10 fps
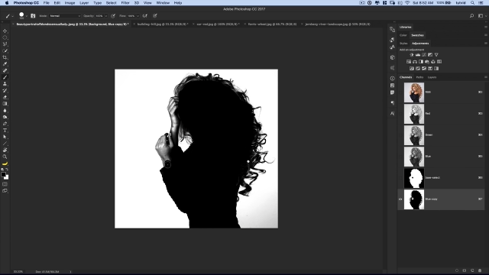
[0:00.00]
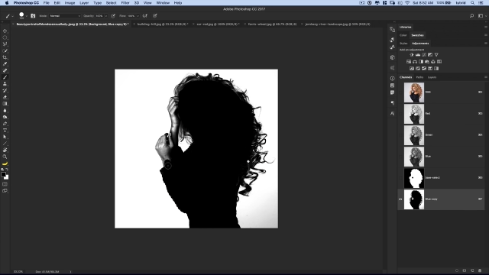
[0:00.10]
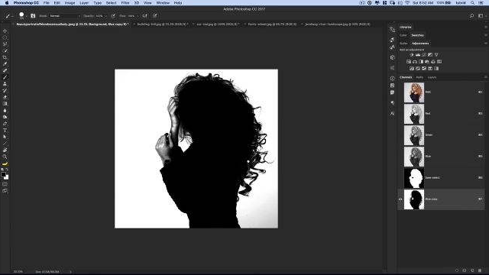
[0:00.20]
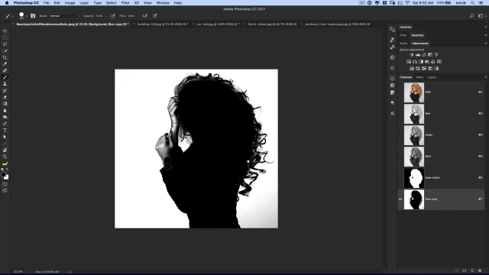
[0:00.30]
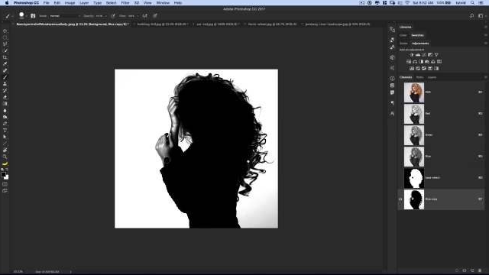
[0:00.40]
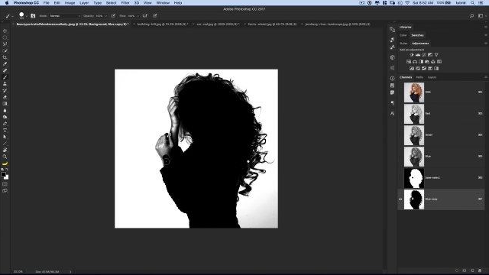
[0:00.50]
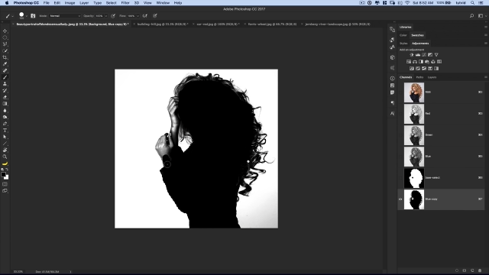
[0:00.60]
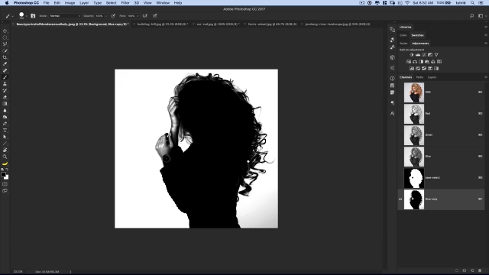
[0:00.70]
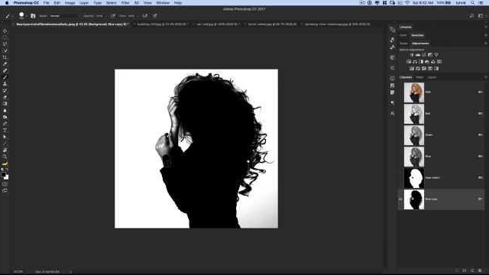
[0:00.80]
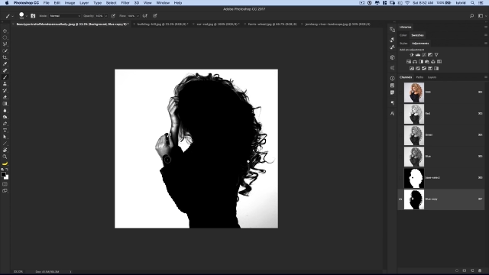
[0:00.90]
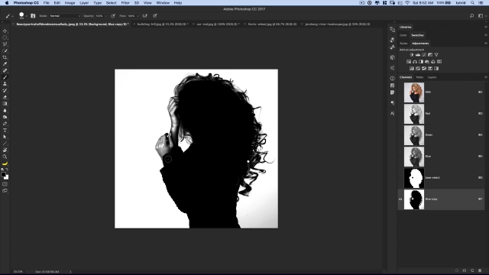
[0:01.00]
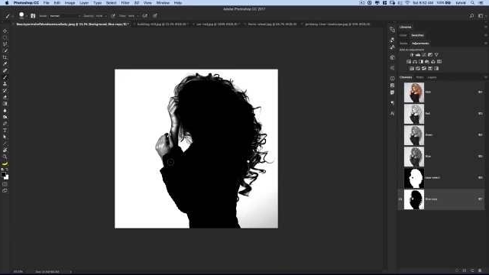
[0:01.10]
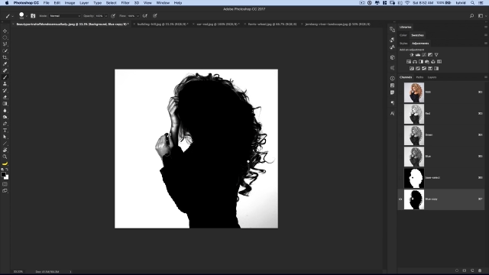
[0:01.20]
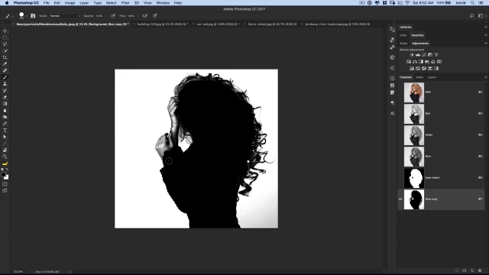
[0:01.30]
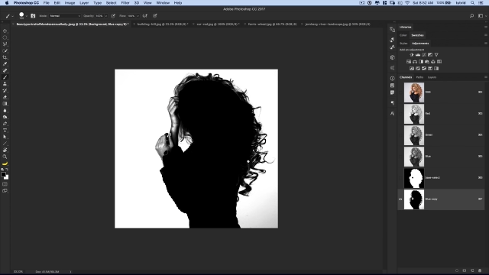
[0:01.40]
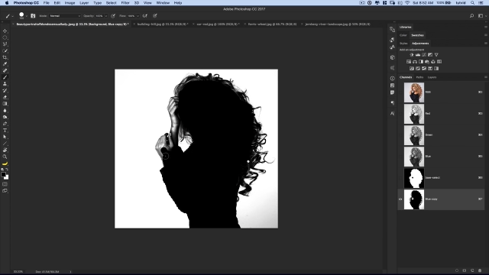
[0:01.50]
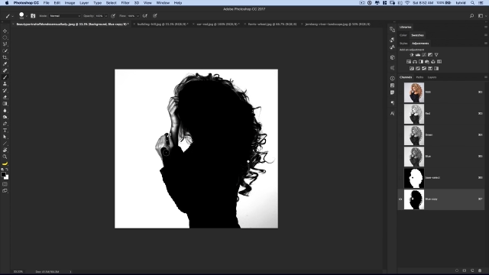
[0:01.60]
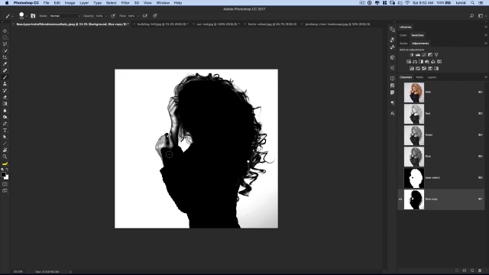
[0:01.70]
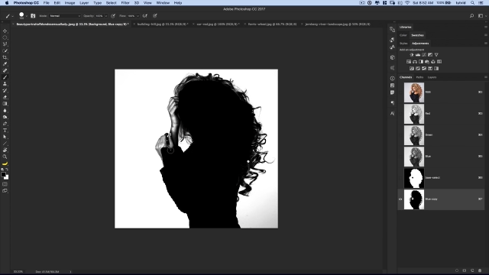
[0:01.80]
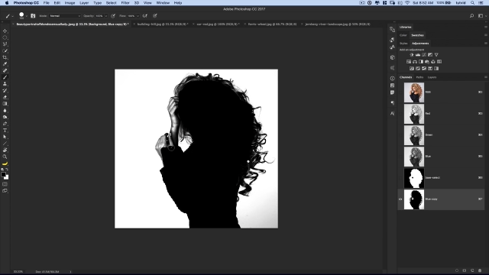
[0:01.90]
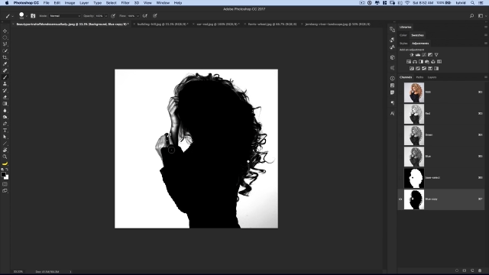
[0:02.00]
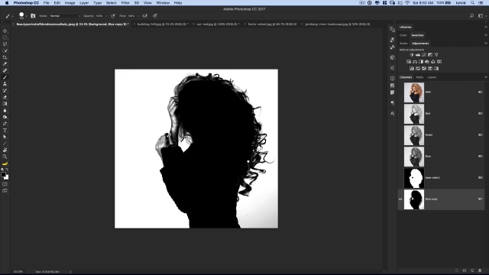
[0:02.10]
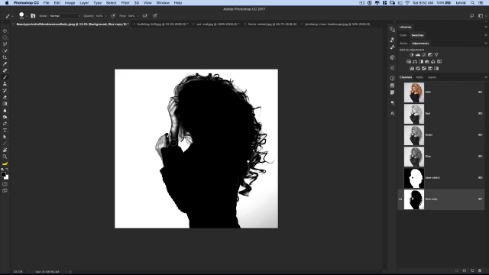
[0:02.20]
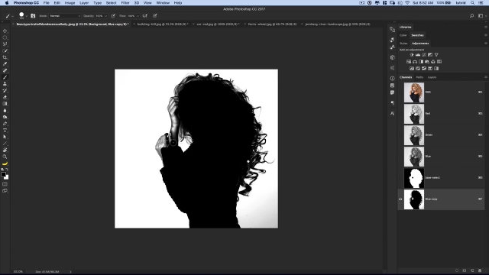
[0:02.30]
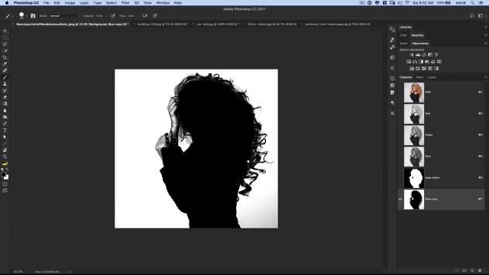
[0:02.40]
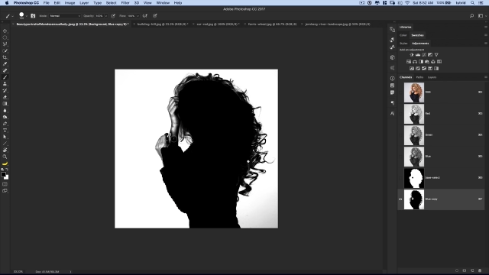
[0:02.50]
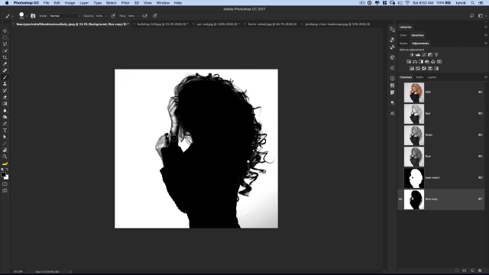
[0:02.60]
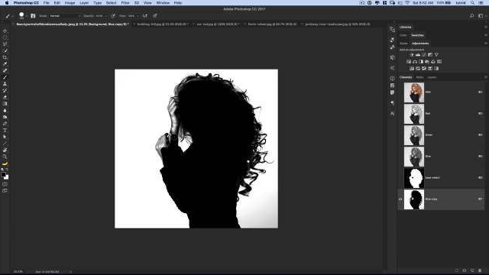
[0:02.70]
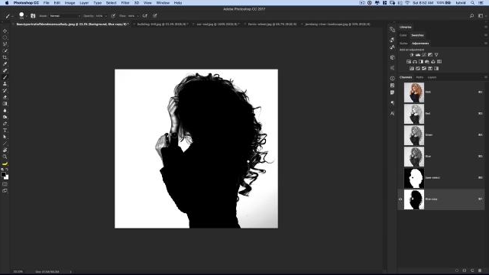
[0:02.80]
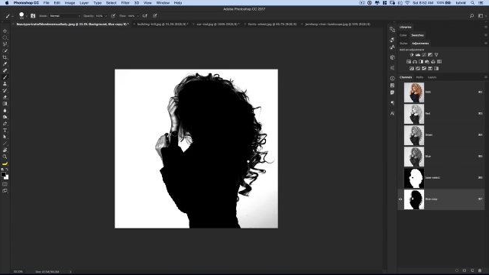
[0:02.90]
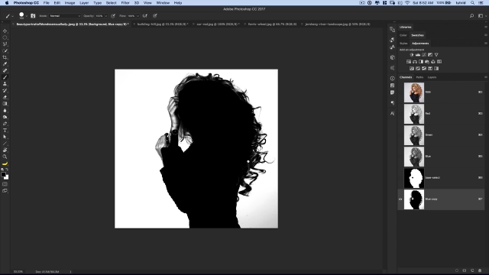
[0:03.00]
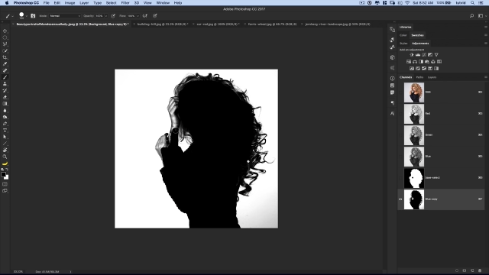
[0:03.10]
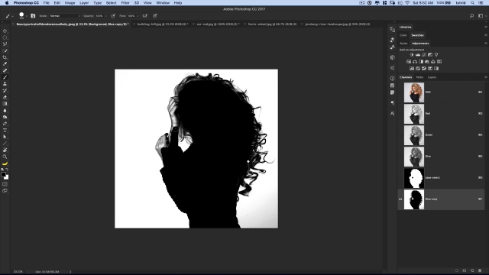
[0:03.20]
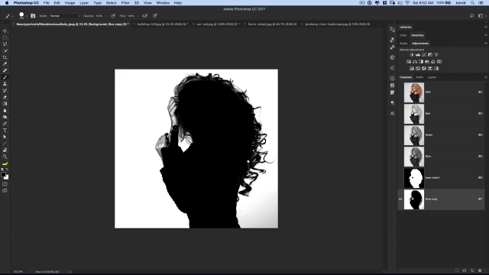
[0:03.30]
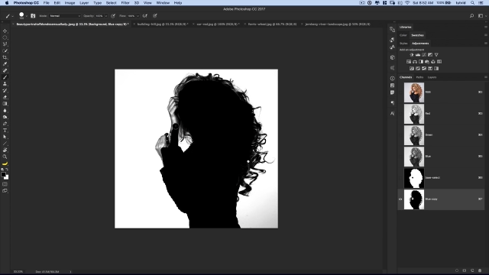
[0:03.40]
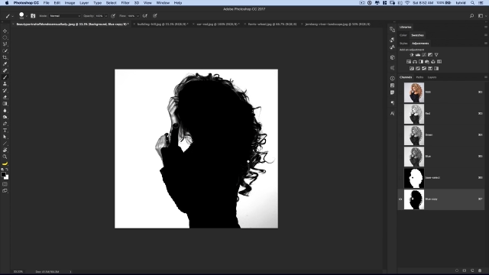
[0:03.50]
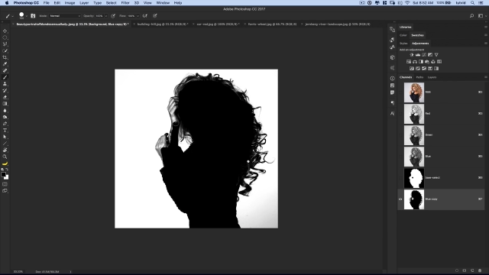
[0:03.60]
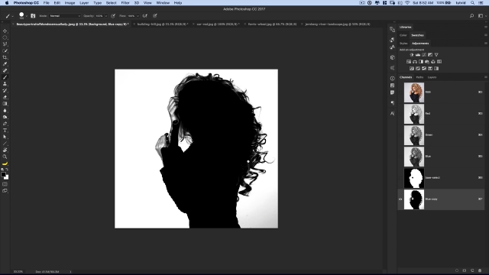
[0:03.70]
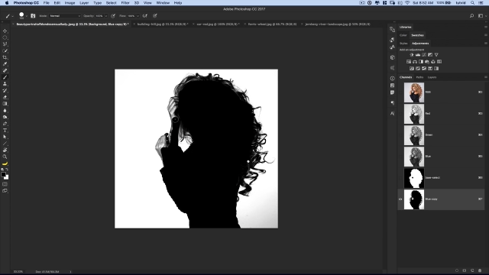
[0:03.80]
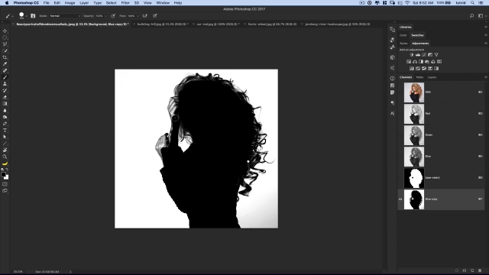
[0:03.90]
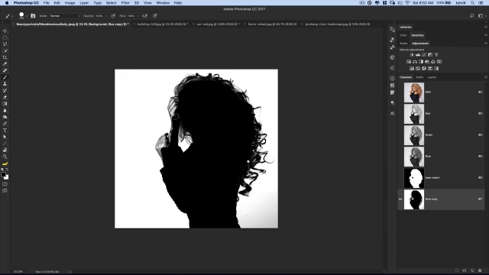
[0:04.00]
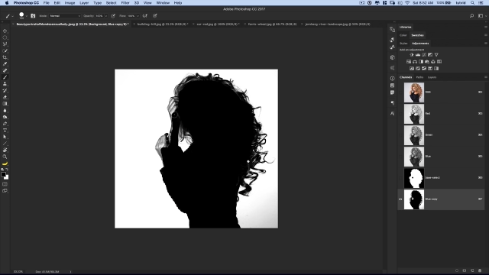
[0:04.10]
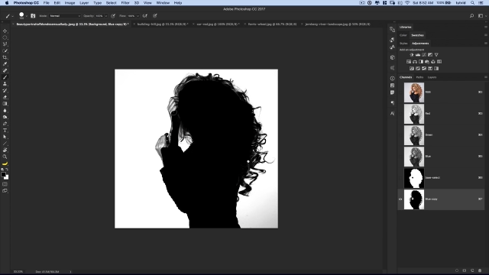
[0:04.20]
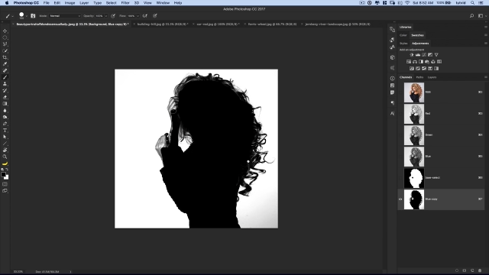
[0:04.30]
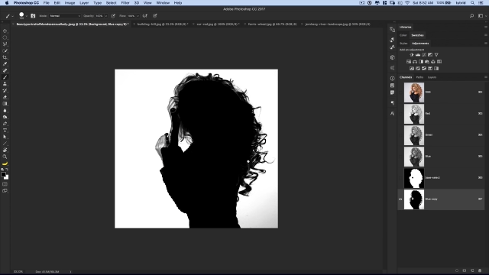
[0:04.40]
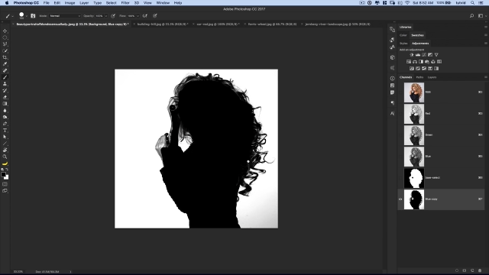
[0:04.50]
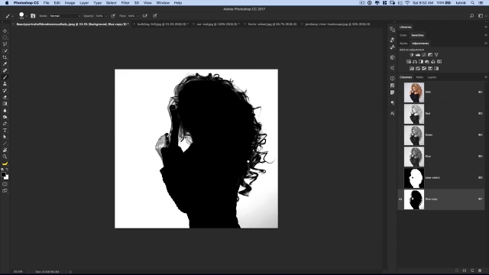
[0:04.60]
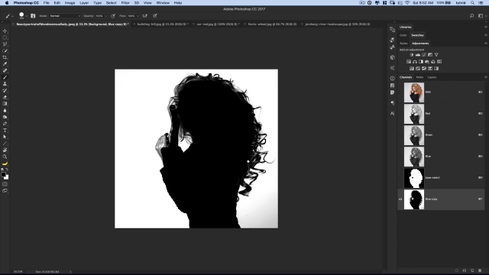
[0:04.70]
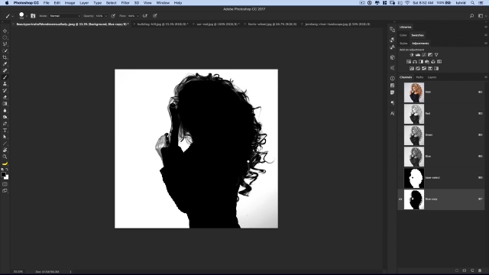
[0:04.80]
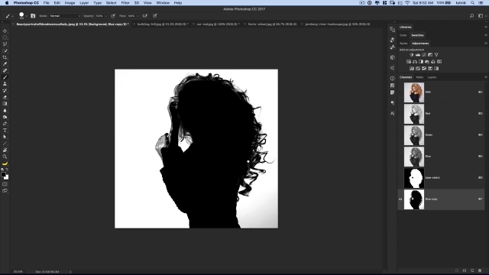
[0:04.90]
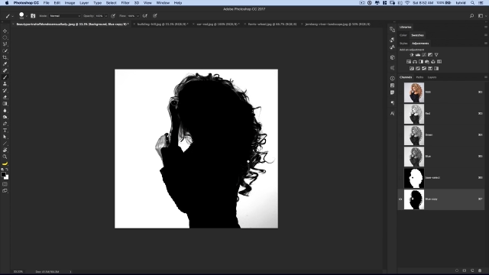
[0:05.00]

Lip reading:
Nobody's mouth can be seen.